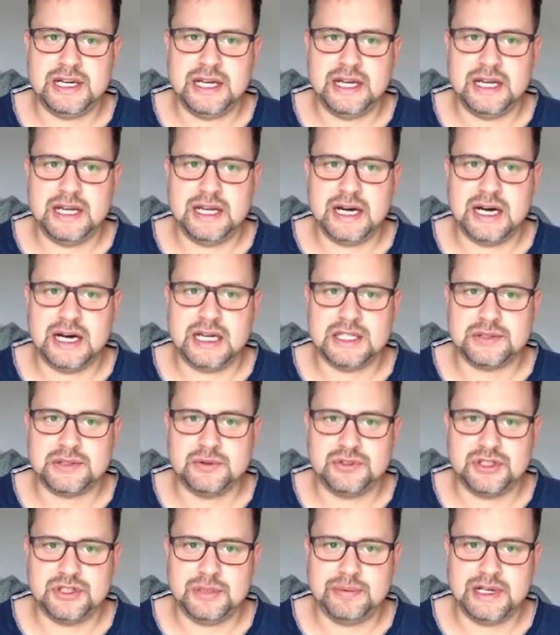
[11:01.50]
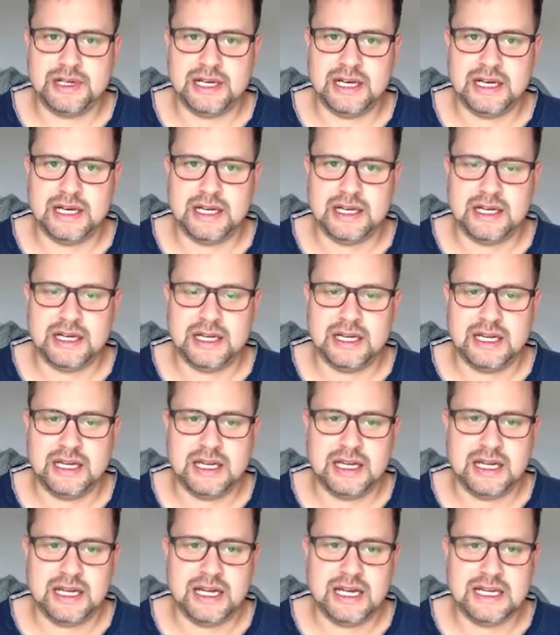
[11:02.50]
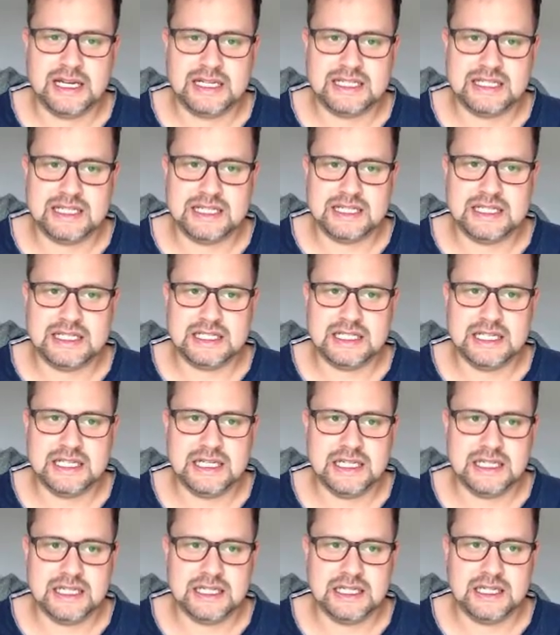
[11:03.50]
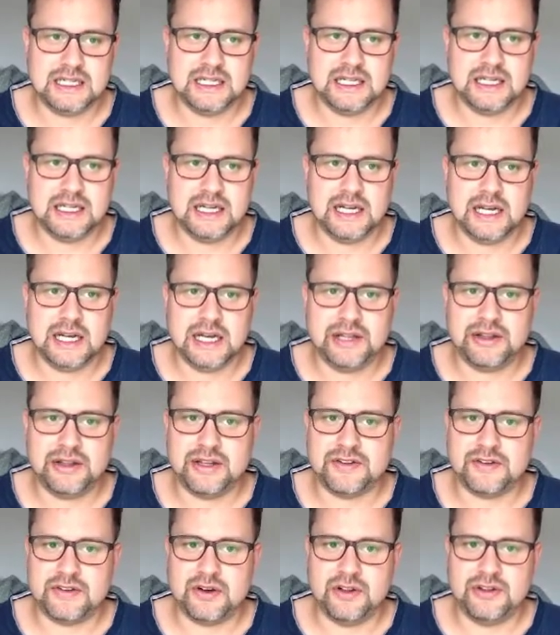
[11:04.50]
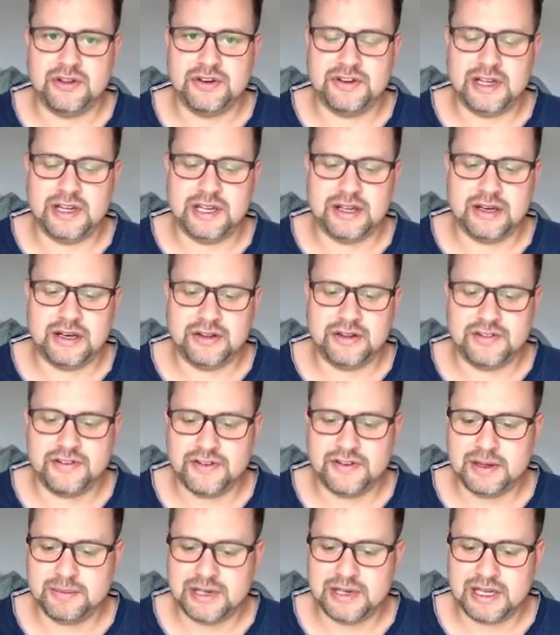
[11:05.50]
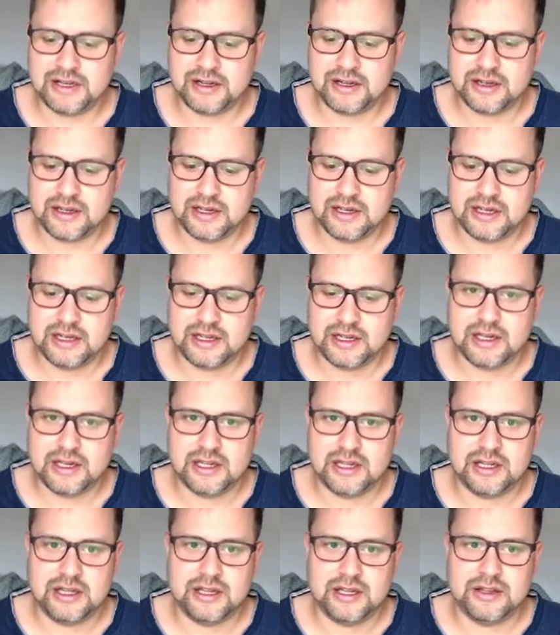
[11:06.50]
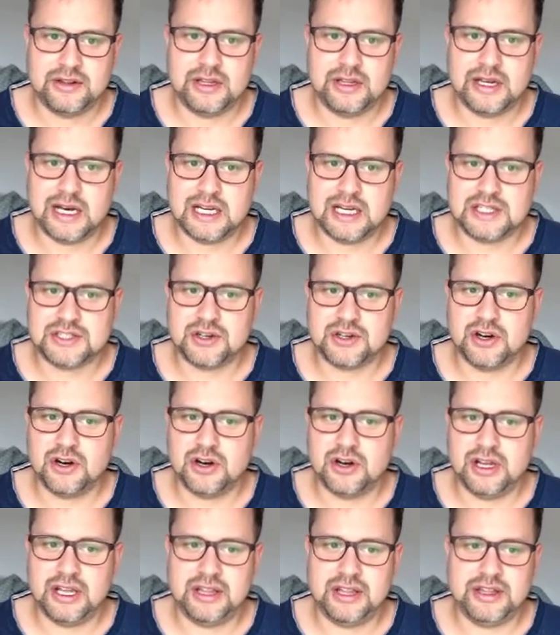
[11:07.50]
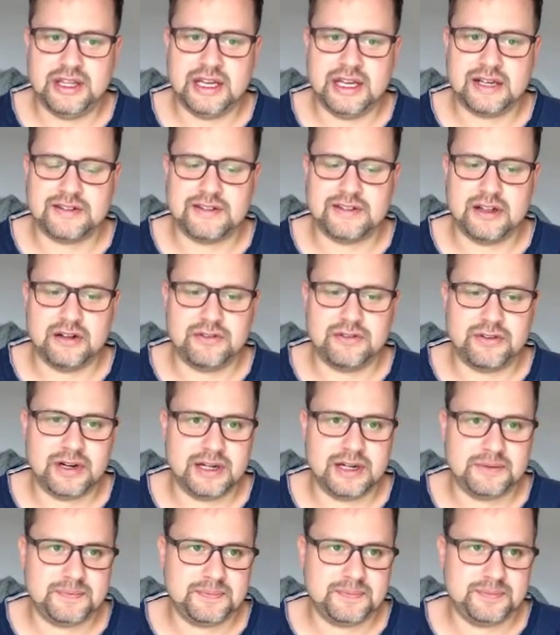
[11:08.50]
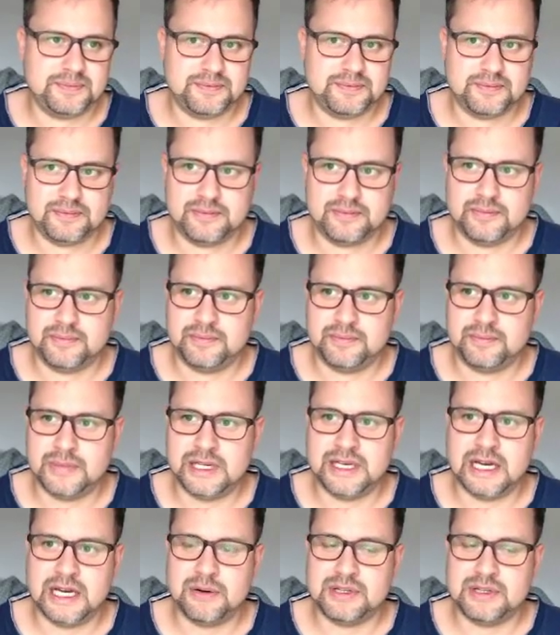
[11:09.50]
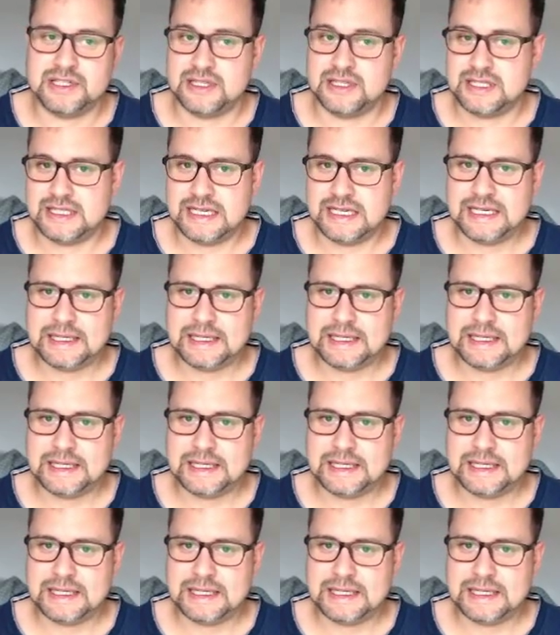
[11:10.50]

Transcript: high school GPA, ACT, and there's all the data, the same data that I saw in the Excel file, but now it's in Stata.